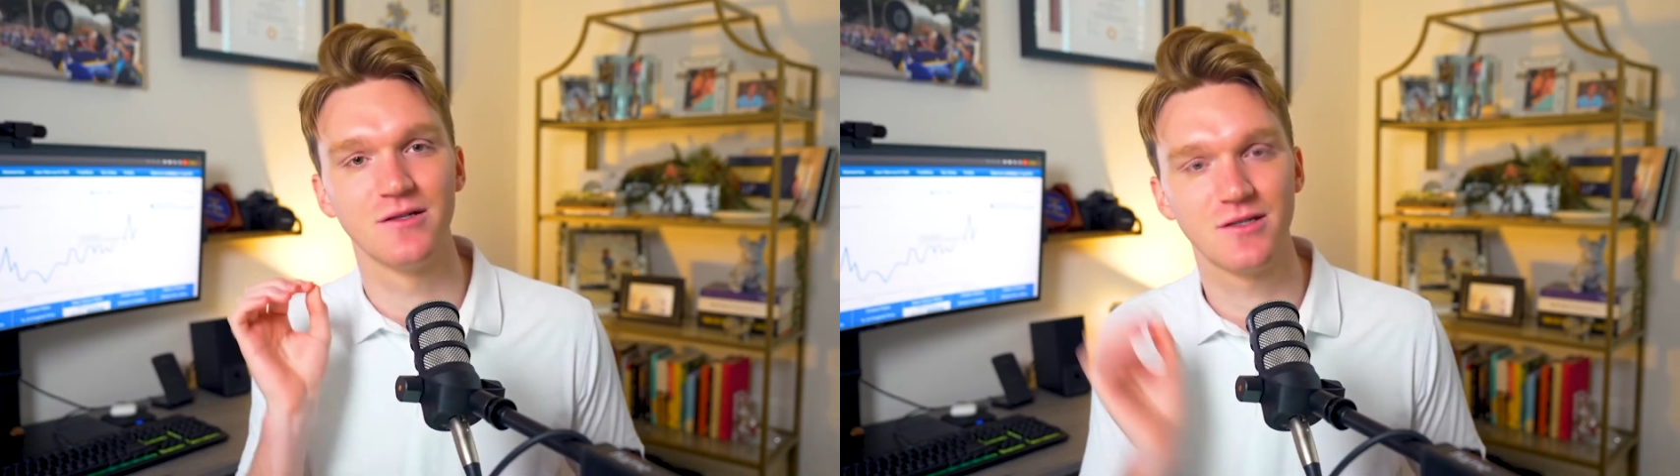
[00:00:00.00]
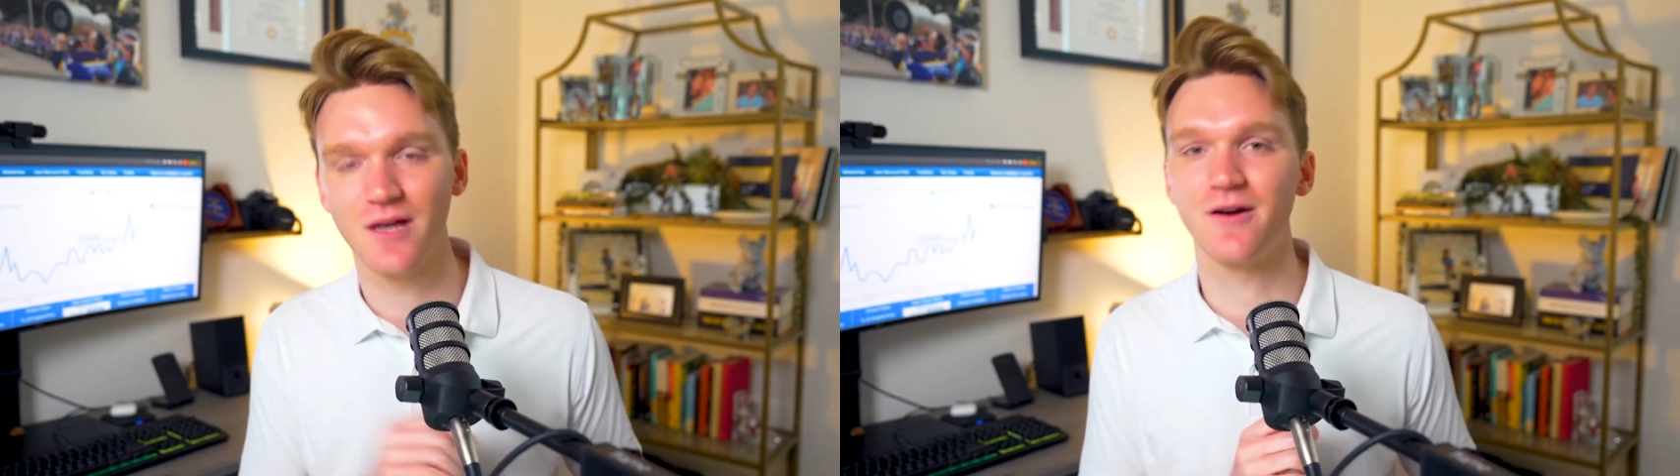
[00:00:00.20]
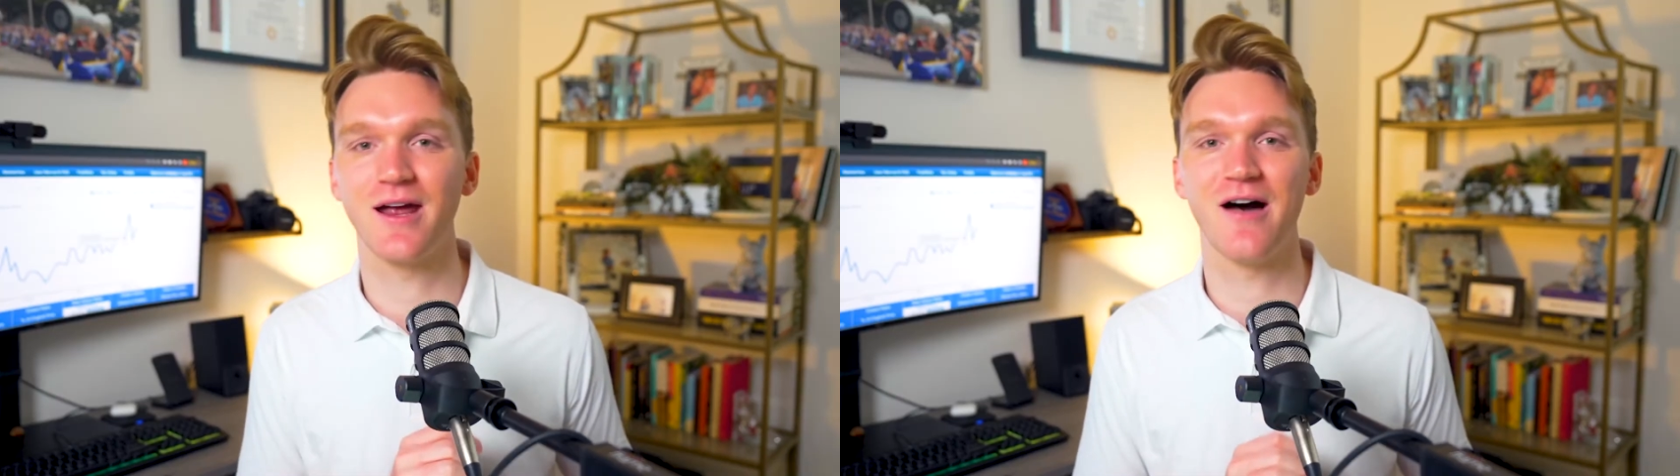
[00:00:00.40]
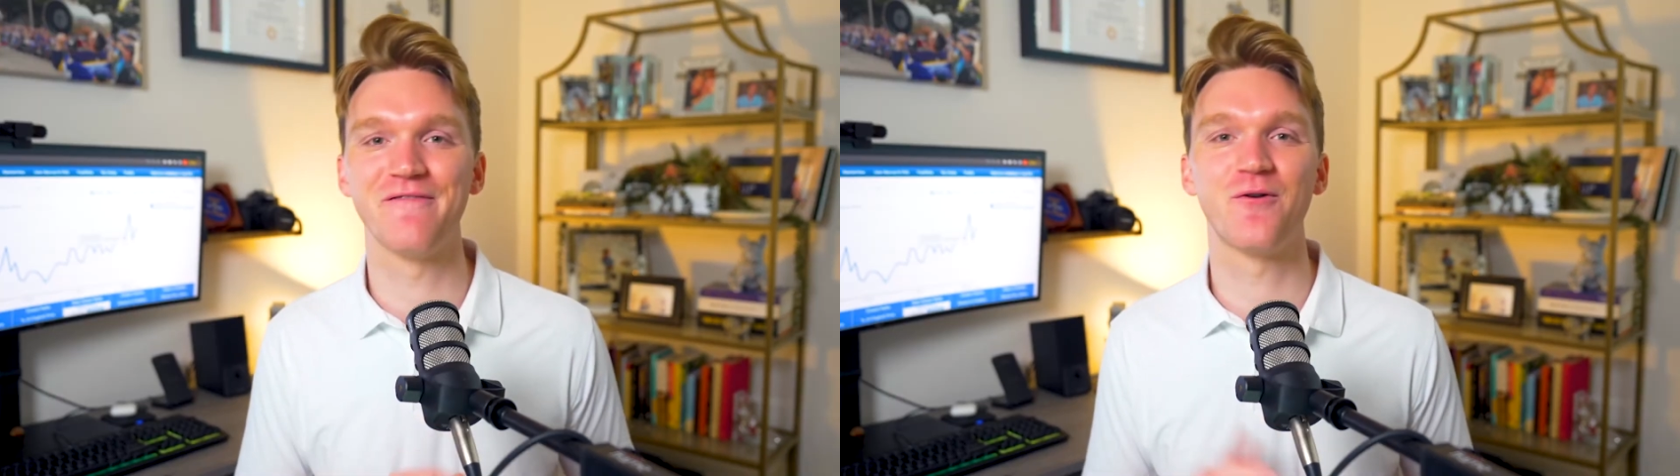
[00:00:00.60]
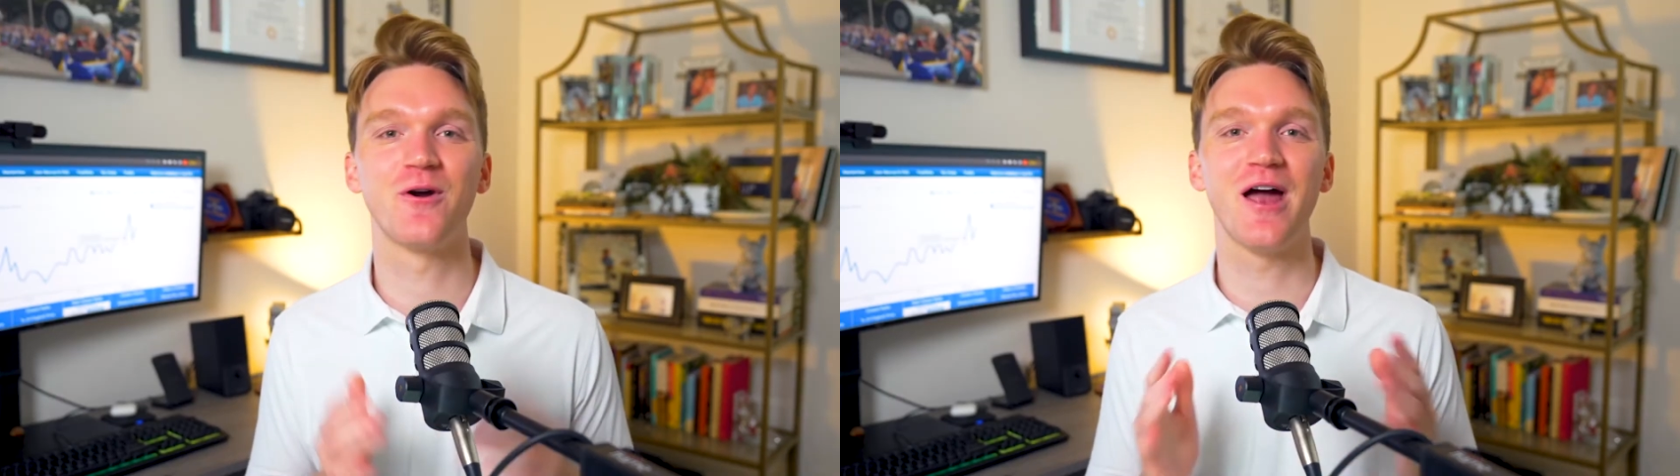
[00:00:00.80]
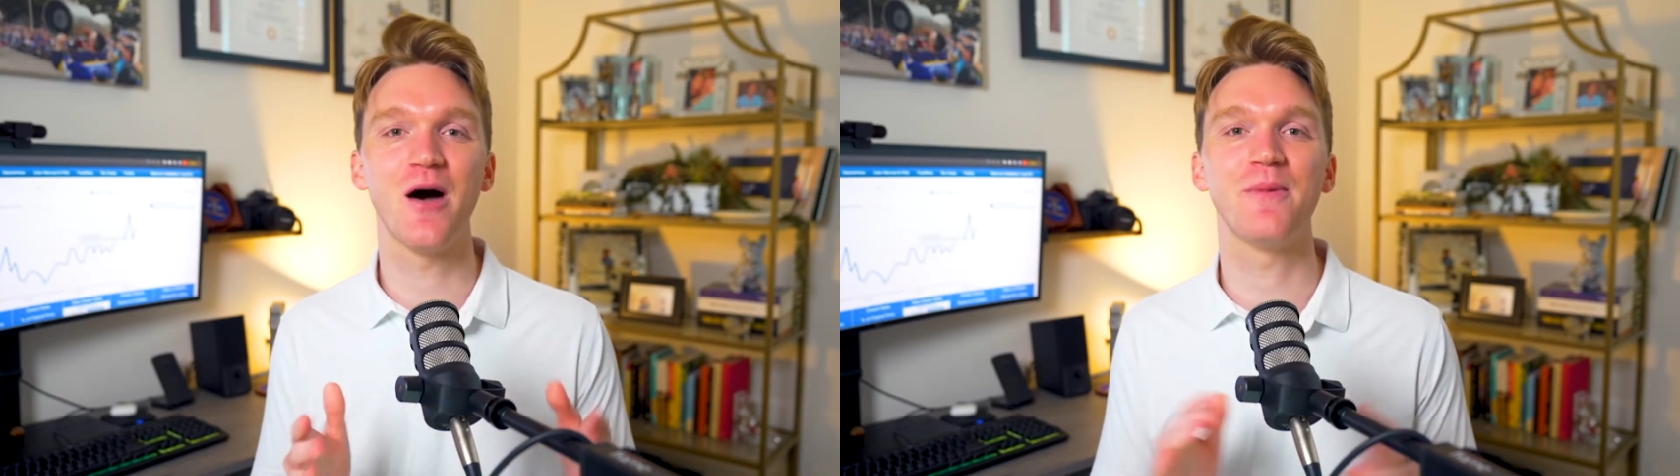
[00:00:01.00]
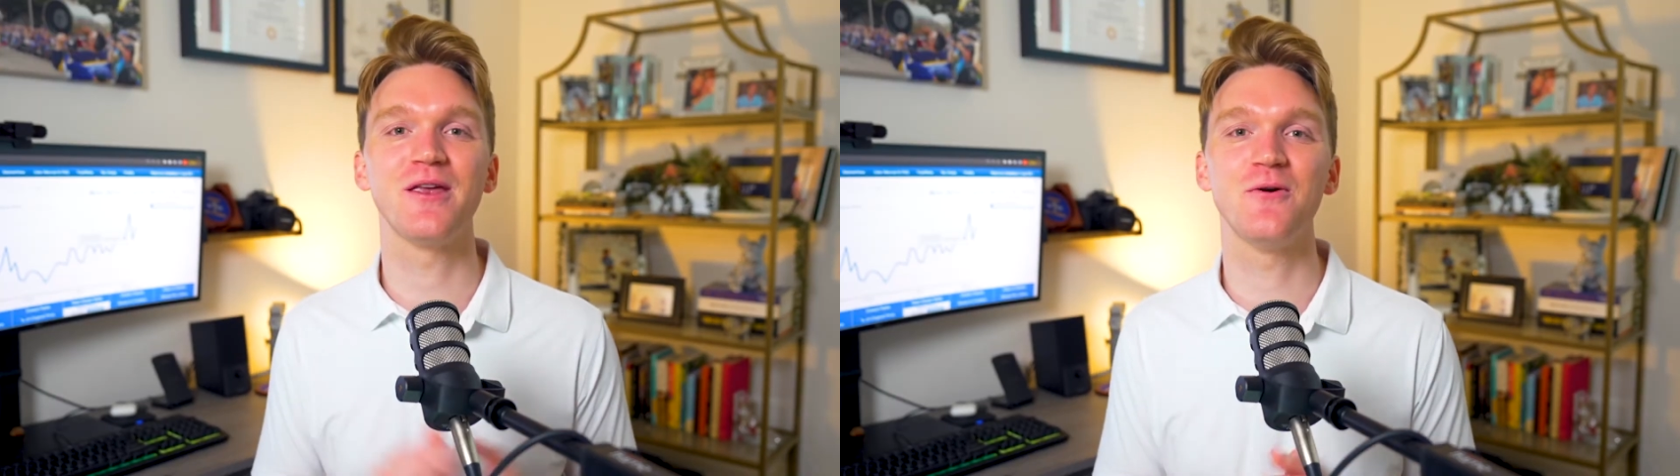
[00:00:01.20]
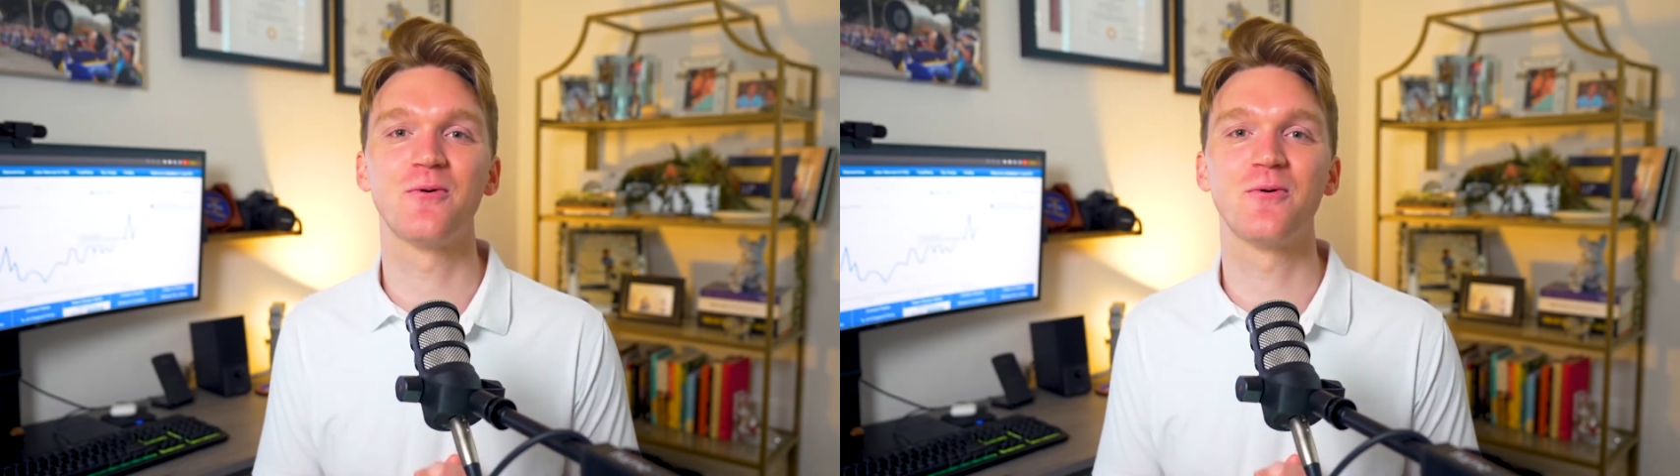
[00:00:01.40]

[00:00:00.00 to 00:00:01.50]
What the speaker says: Southern California, helping